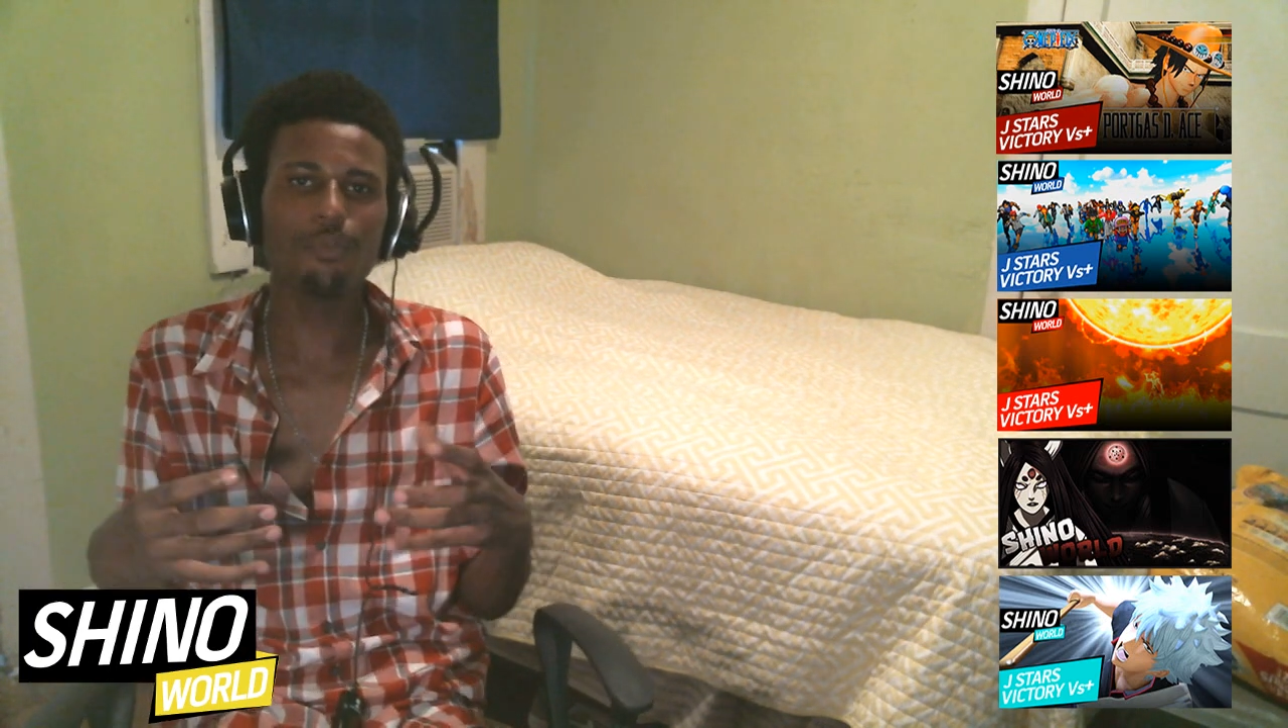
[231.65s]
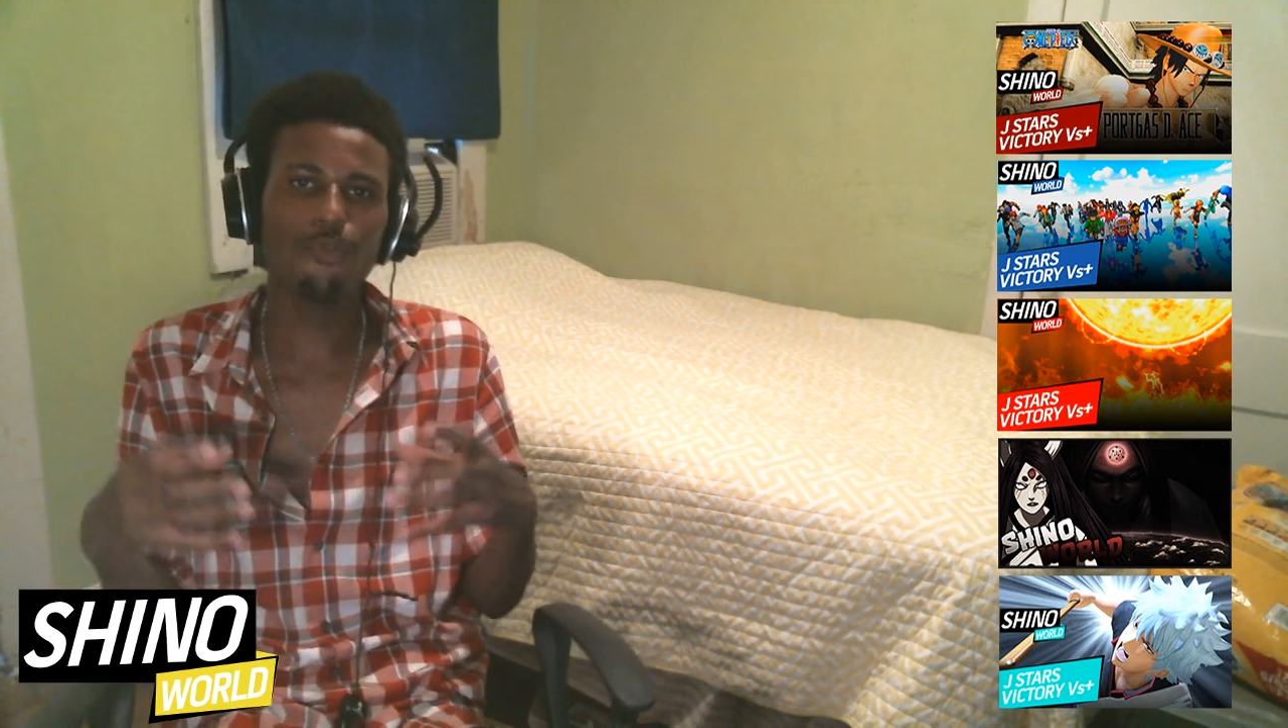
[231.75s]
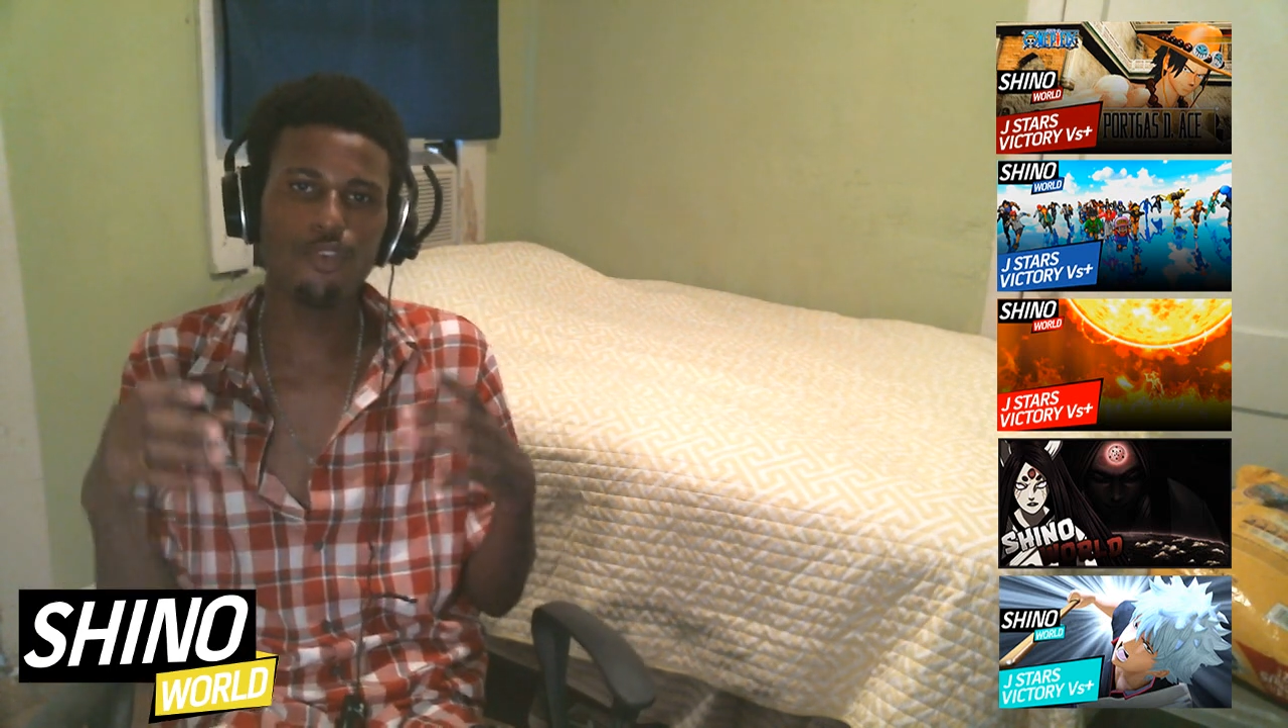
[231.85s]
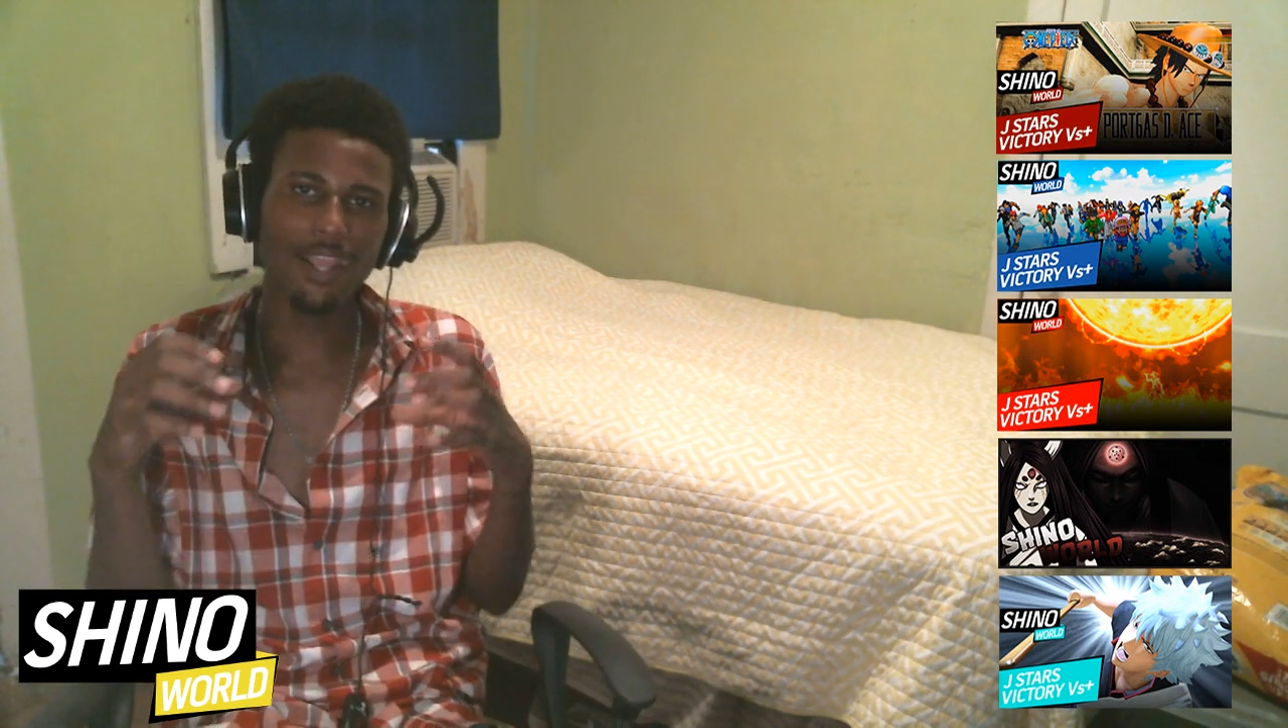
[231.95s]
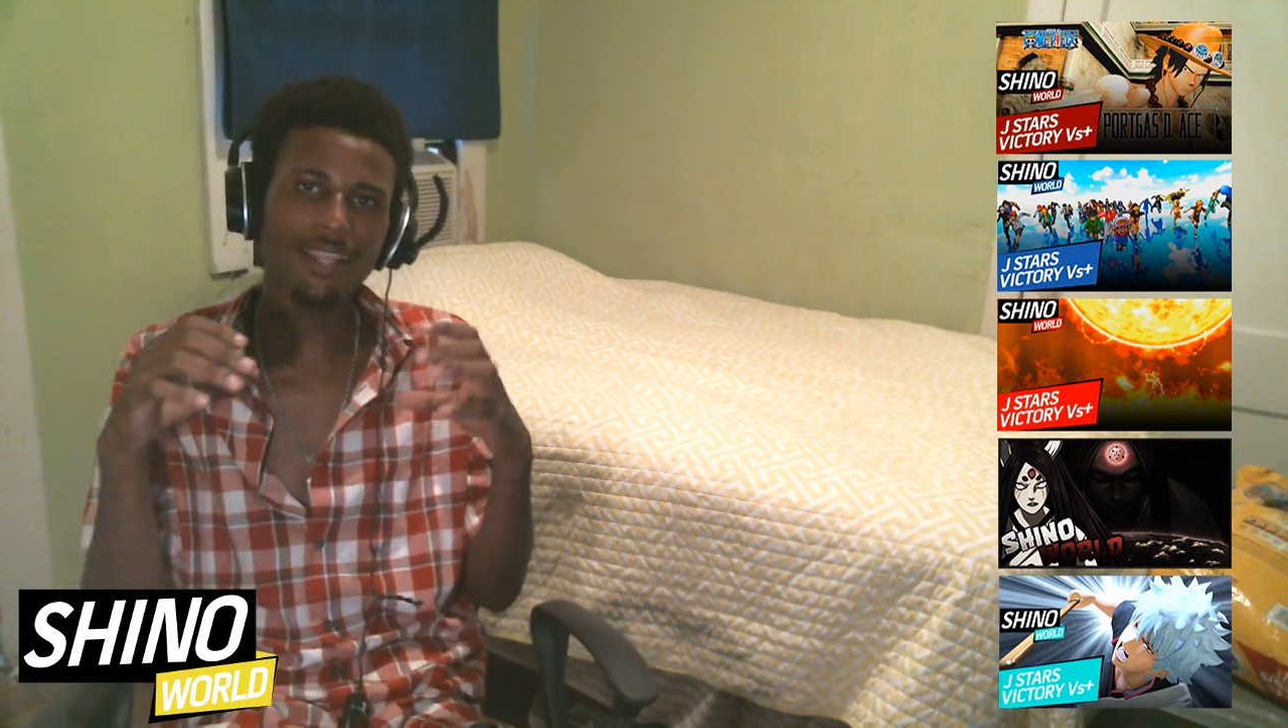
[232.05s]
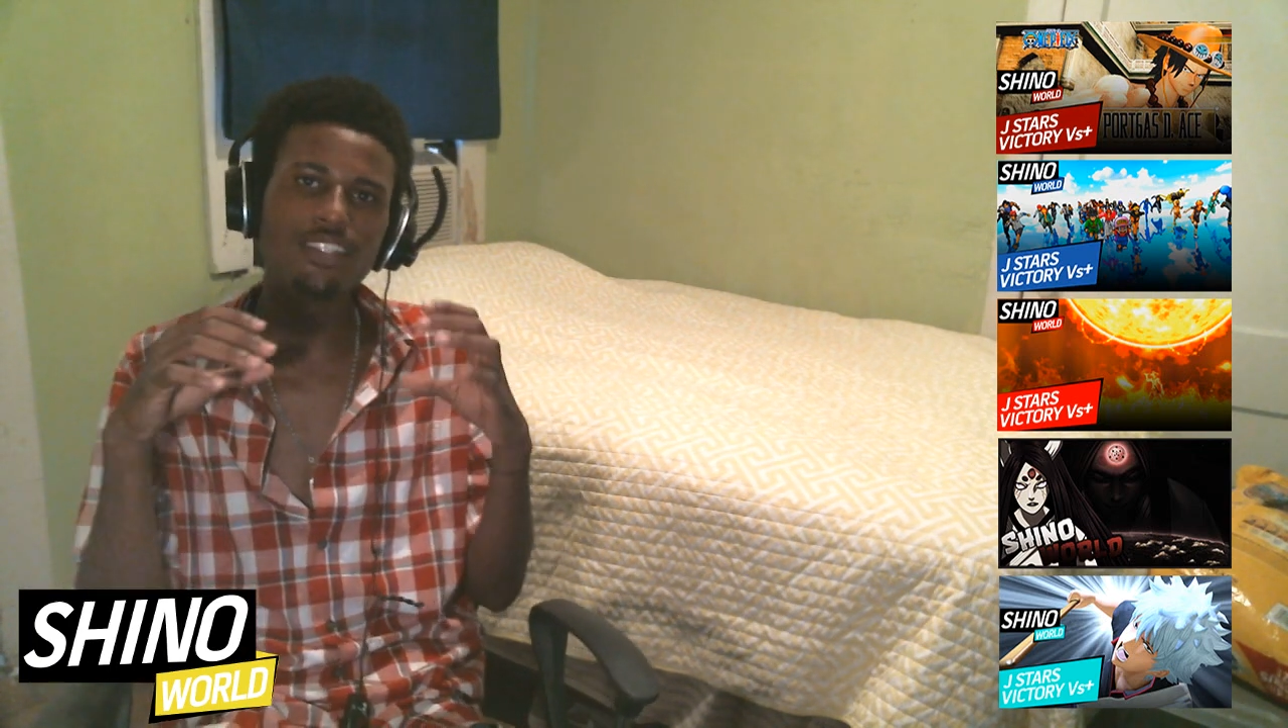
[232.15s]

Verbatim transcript: for that